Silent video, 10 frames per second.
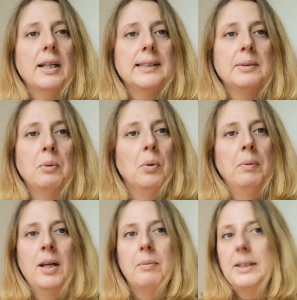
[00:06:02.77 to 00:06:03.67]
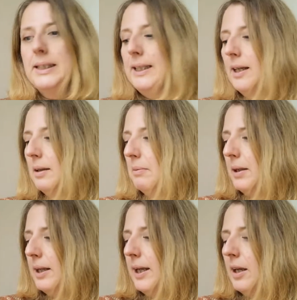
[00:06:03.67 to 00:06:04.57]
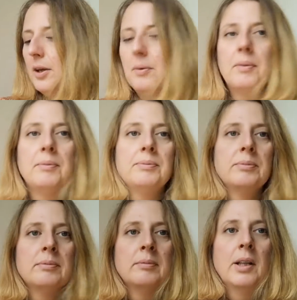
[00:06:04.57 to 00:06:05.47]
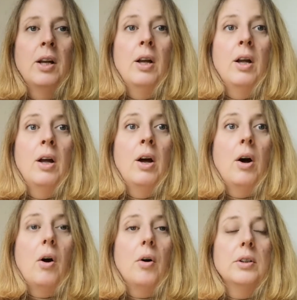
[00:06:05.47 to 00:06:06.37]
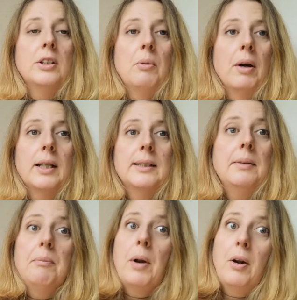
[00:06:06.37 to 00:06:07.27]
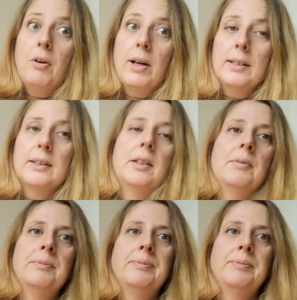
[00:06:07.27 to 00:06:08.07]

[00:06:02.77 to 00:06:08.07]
a nice warm cup of tea. But hey ho, on to works in progress.